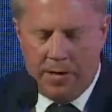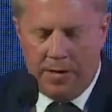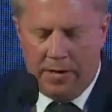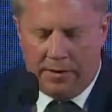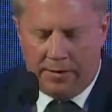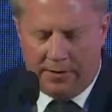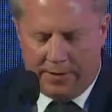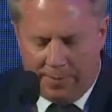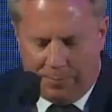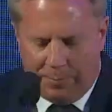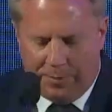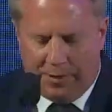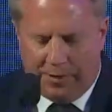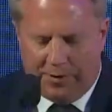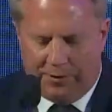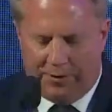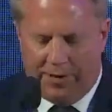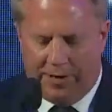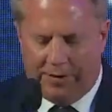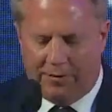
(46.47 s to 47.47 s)
Deputy
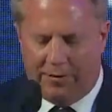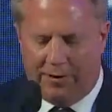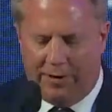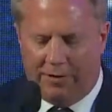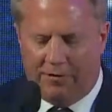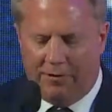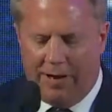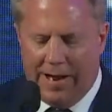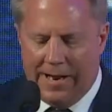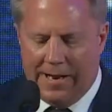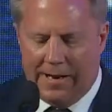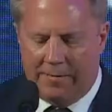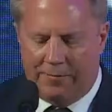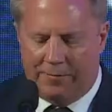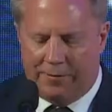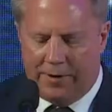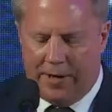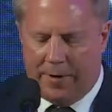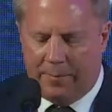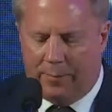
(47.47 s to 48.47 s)
Secretary
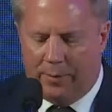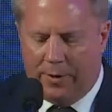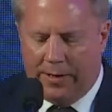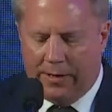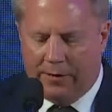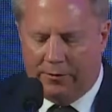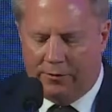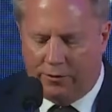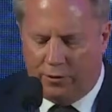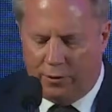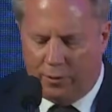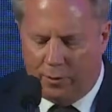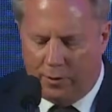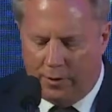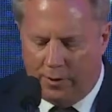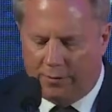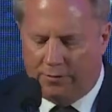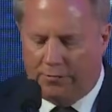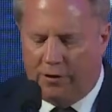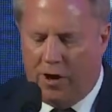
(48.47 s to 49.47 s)
Graves brings to
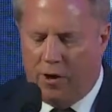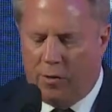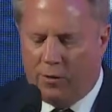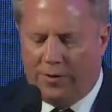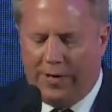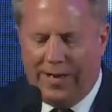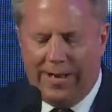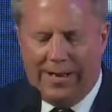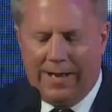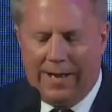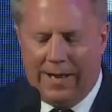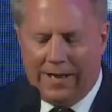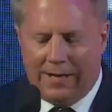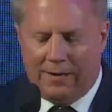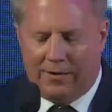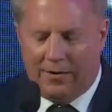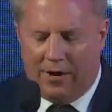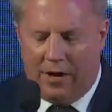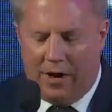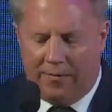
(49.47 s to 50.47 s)
his role
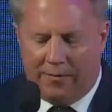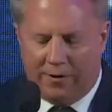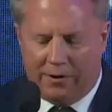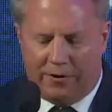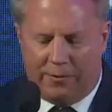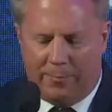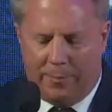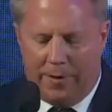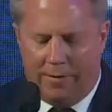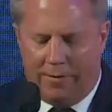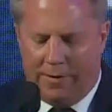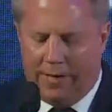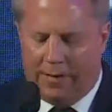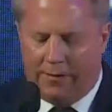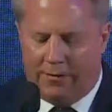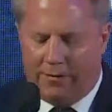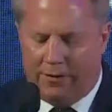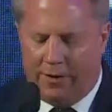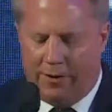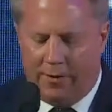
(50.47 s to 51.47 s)
decades of
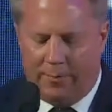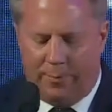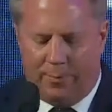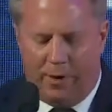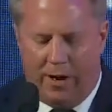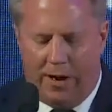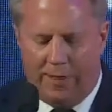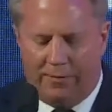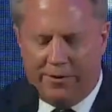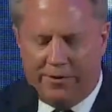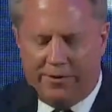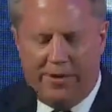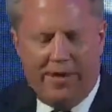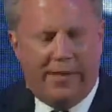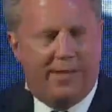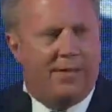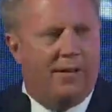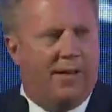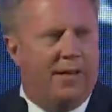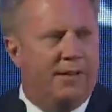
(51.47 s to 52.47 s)
experience in the private
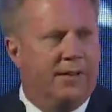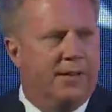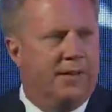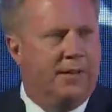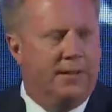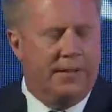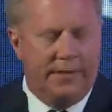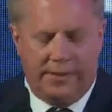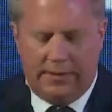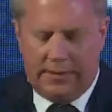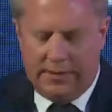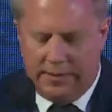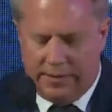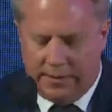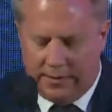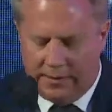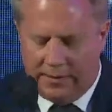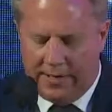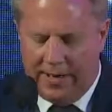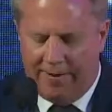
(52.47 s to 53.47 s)
sector,
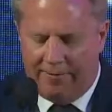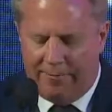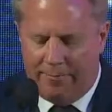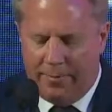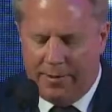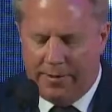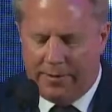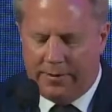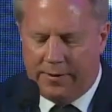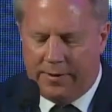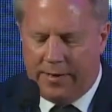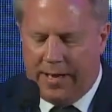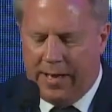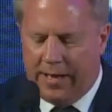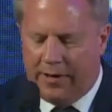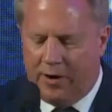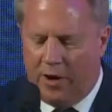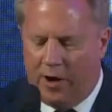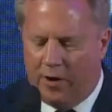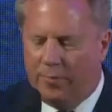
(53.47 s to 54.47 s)
in government
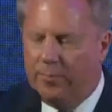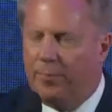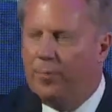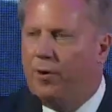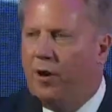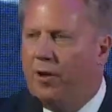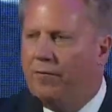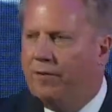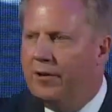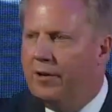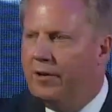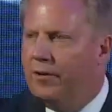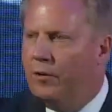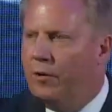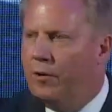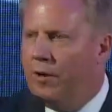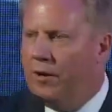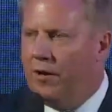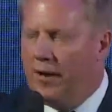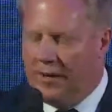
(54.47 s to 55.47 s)
and non-profit
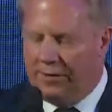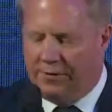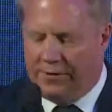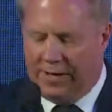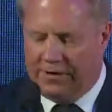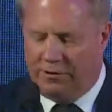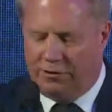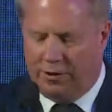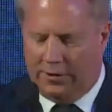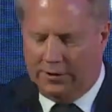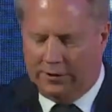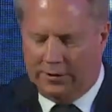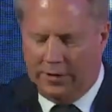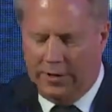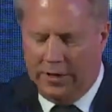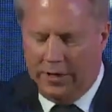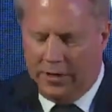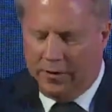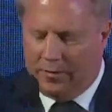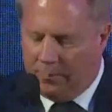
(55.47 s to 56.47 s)
organisations.
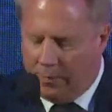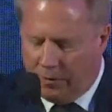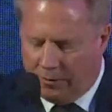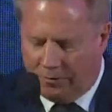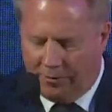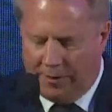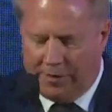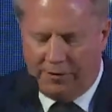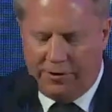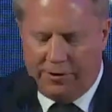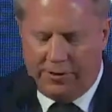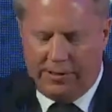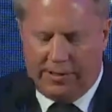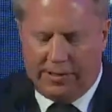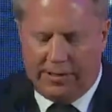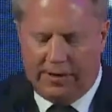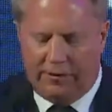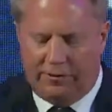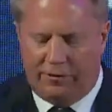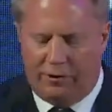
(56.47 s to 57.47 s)
Most
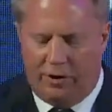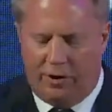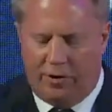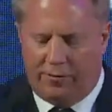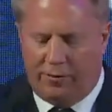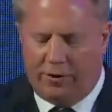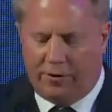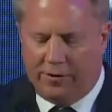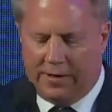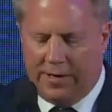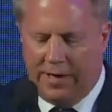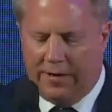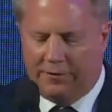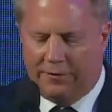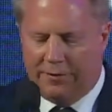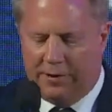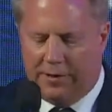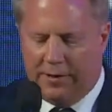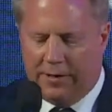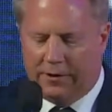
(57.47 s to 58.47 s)
recently, he served as
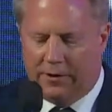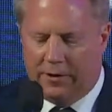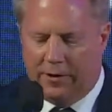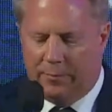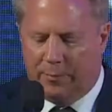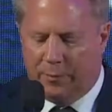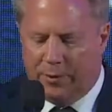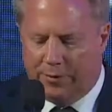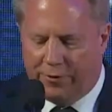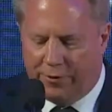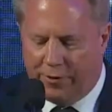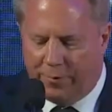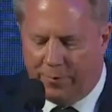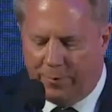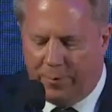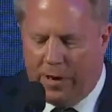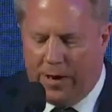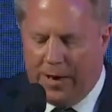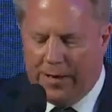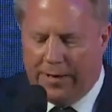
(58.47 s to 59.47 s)
counsellor to President
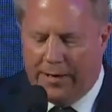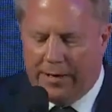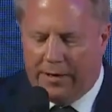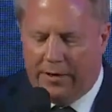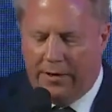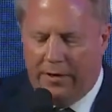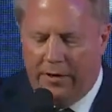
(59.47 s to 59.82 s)
Biden